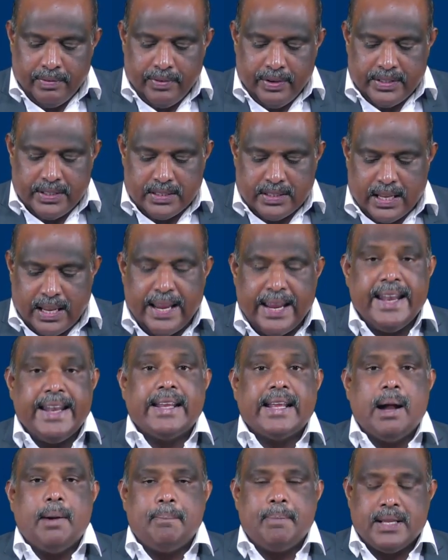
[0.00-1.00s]
which is
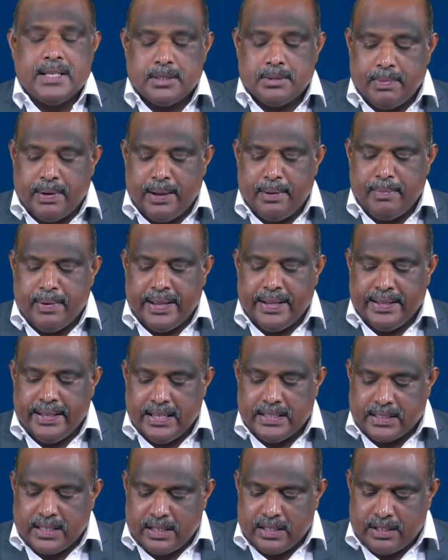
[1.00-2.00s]
encompassed by my
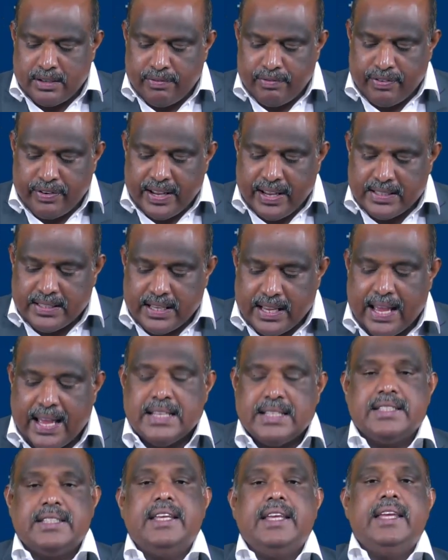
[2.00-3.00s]
eastern phase
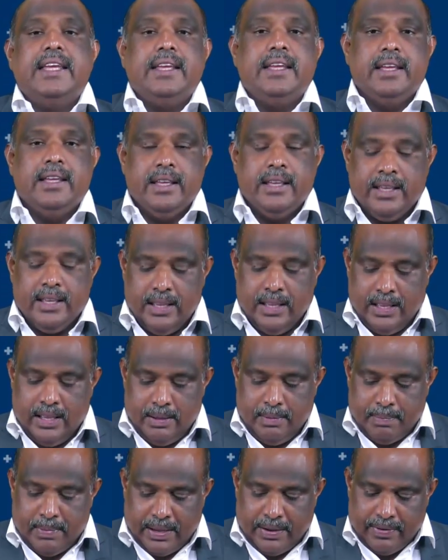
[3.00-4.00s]
as E,
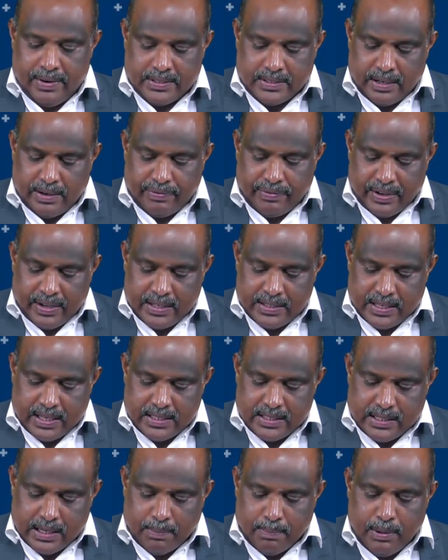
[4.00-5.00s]
my western phase
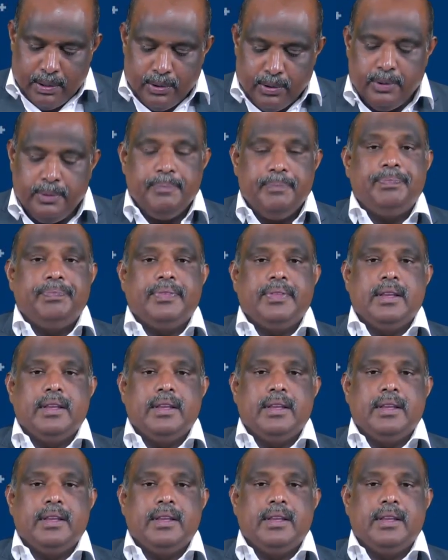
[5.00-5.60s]
as W,